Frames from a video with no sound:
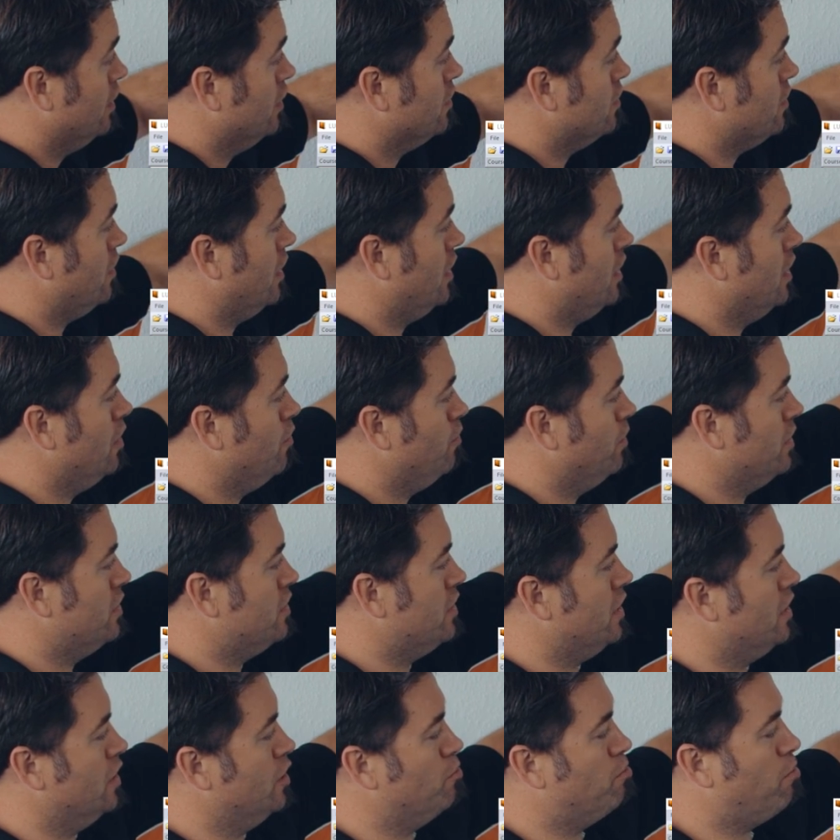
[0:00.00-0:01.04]
So here we
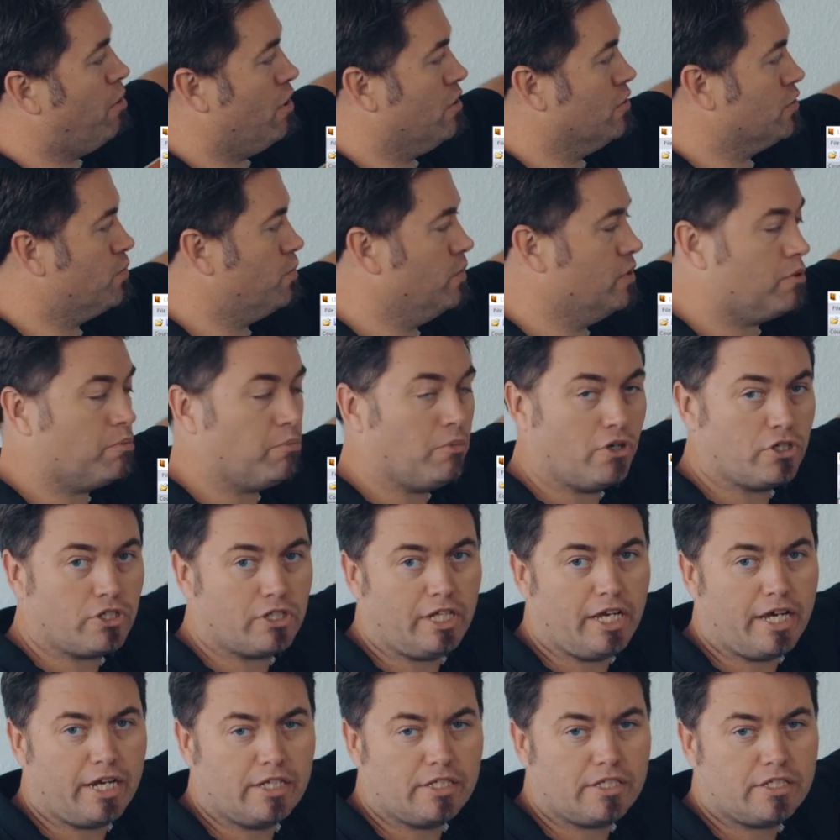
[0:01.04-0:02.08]
see the pulse width
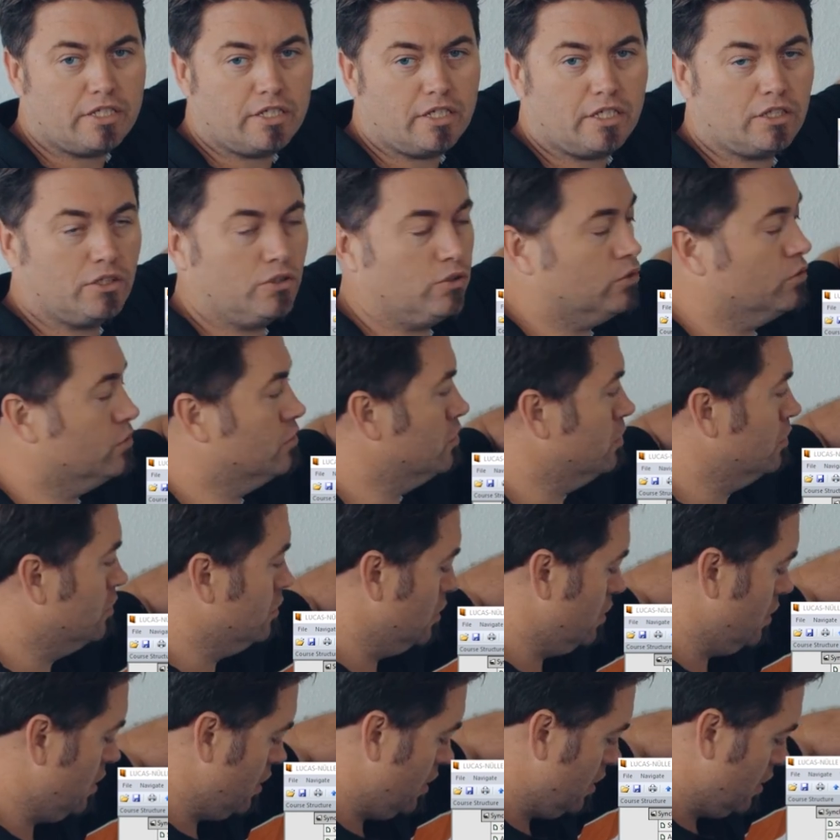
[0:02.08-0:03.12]
modulated signal
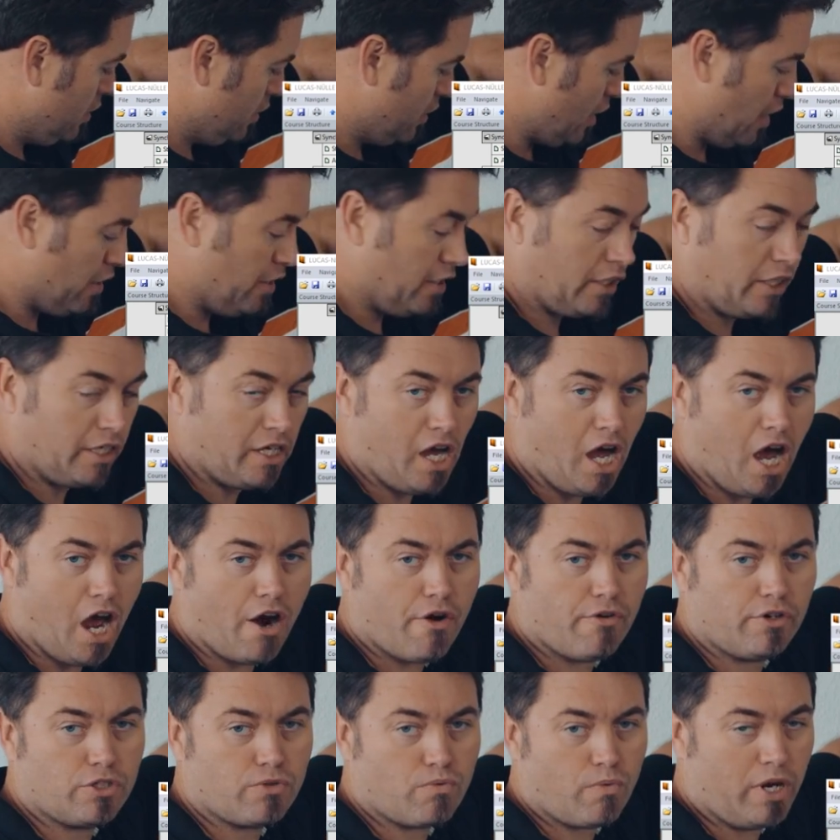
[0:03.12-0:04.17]
that the car is